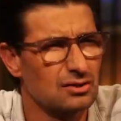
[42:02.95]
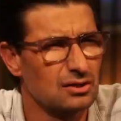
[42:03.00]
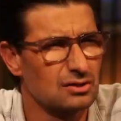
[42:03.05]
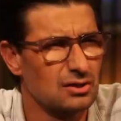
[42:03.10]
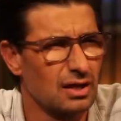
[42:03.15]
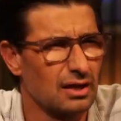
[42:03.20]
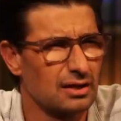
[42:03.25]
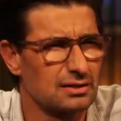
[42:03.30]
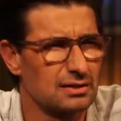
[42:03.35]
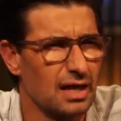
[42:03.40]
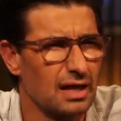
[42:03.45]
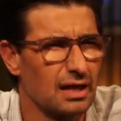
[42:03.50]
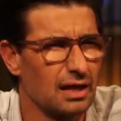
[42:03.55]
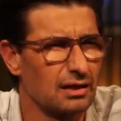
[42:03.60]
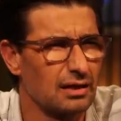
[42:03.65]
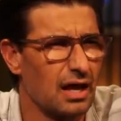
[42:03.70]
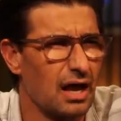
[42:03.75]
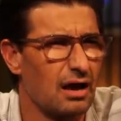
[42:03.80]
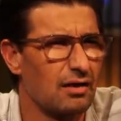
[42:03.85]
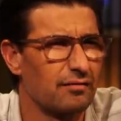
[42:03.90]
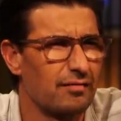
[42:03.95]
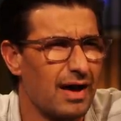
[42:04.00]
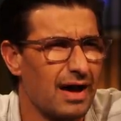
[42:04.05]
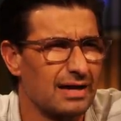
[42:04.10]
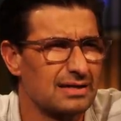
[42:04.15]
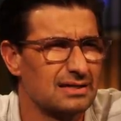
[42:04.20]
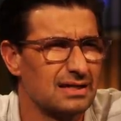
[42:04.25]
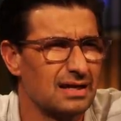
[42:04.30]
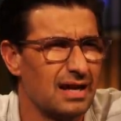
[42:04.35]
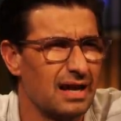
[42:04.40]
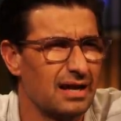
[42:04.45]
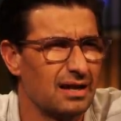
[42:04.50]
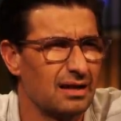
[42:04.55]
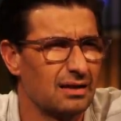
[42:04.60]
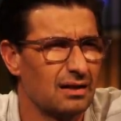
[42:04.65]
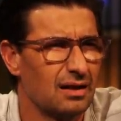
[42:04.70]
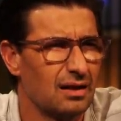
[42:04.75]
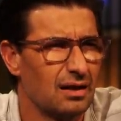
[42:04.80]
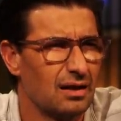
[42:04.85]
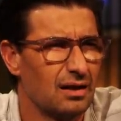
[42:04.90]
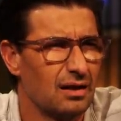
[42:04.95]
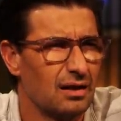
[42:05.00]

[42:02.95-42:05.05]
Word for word: It's like saying I mean, if, the if you're fighting Nazis,